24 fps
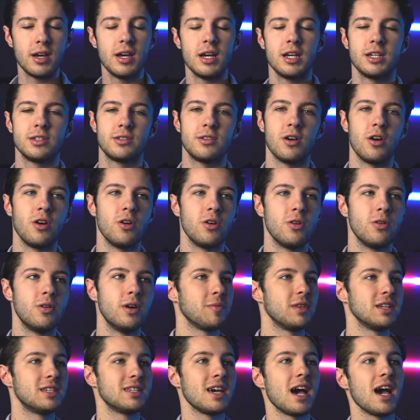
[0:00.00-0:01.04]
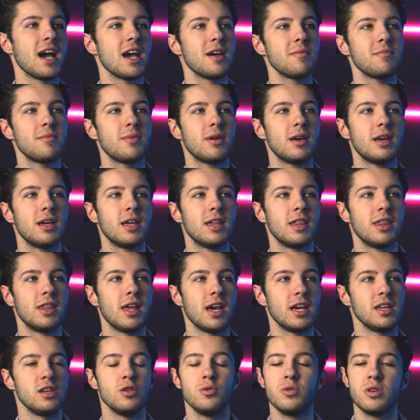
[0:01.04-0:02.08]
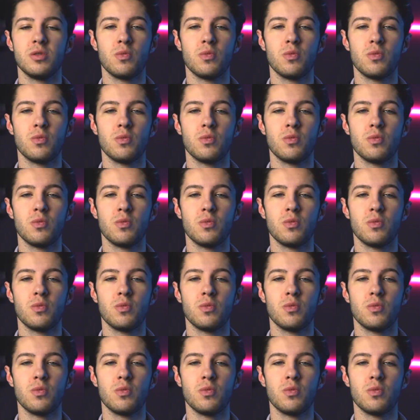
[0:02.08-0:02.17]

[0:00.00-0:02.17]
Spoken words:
So the time that you would